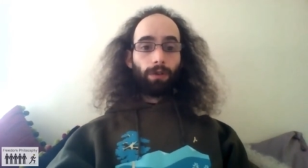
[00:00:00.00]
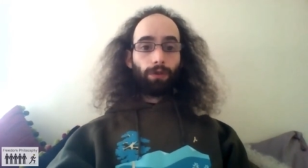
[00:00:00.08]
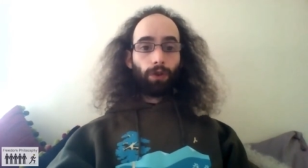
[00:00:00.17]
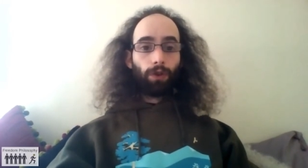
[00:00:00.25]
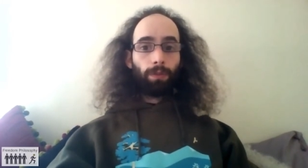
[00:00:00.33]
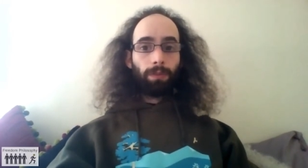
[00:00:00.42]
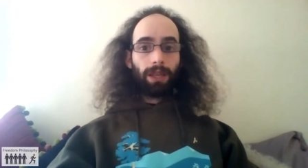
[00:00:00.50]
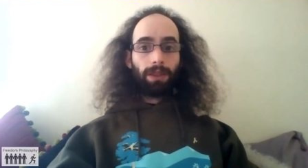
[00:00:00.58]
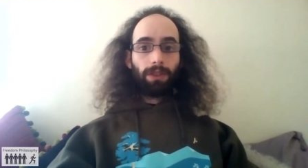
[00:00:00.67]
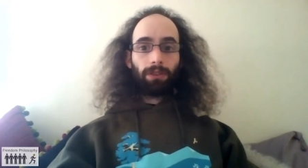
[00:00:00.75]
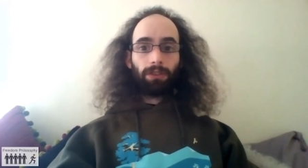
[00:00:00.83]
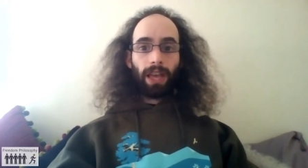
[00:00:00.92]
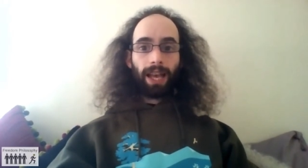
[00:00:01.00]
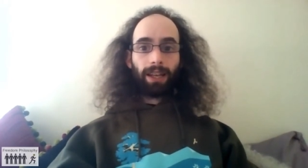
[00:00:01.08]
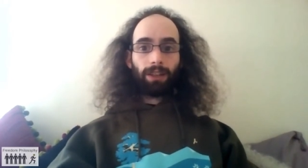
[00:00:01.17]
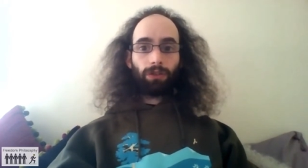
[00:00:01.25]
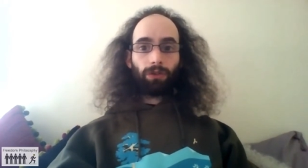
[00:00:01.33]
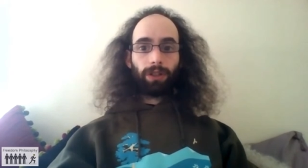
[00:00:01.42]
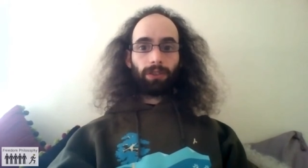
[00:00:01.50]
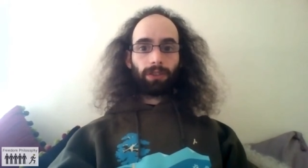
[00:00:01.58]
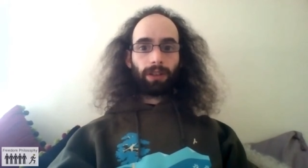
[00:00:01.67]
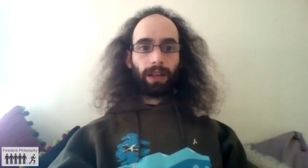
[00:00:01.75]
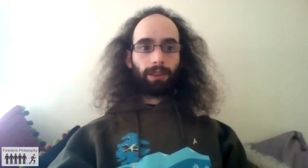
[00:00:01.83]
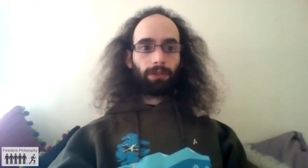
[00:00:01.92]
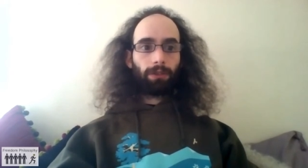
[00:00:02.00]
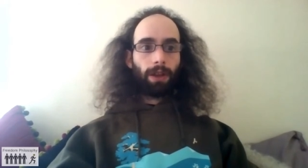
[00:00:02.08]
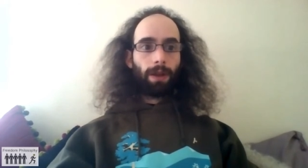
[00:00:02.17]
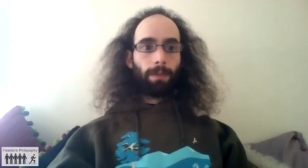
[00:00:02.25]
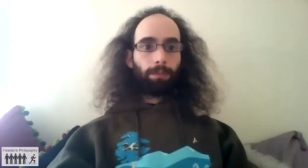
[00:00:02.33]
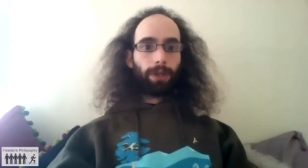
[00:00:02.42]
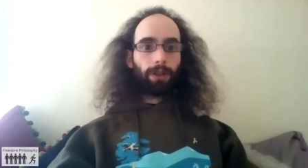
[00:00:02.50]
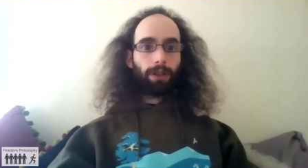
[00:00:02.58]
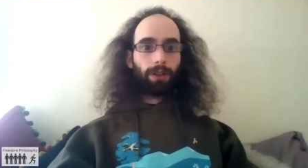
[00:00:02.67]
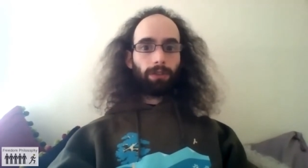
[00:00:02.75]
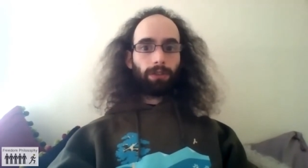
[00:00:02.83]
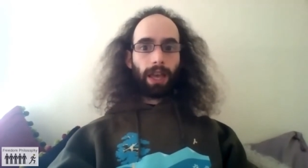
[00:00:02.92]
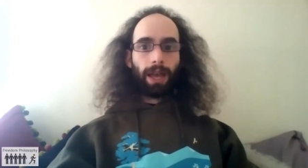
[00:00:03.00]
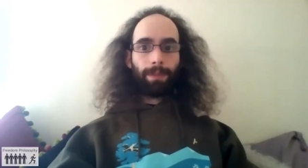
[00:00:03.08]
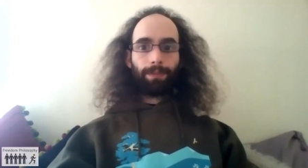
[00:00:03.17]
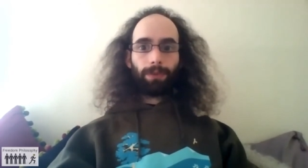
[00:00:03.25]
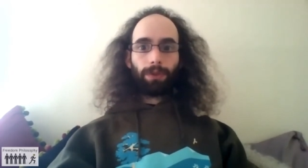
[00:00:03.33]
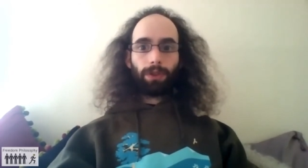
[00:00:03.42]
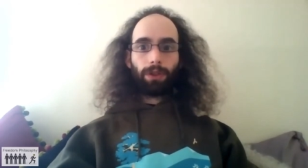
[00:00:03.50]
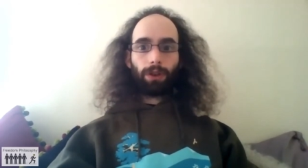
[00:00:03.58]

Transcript: For me, the second reason is because um,